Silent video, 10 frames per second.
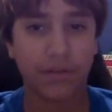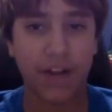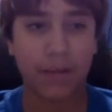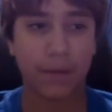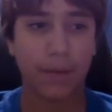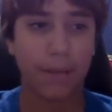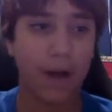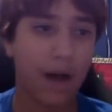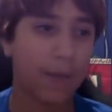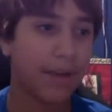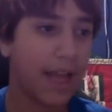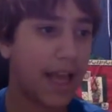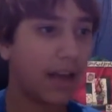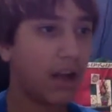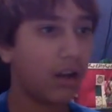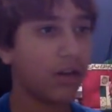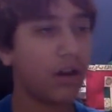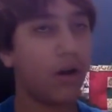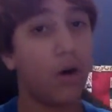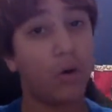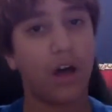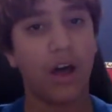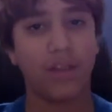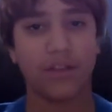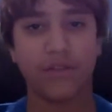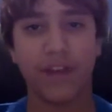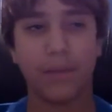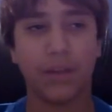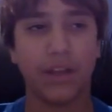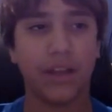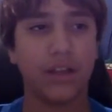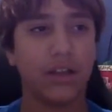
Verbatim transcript: family, my mom, dad, uncle, other family.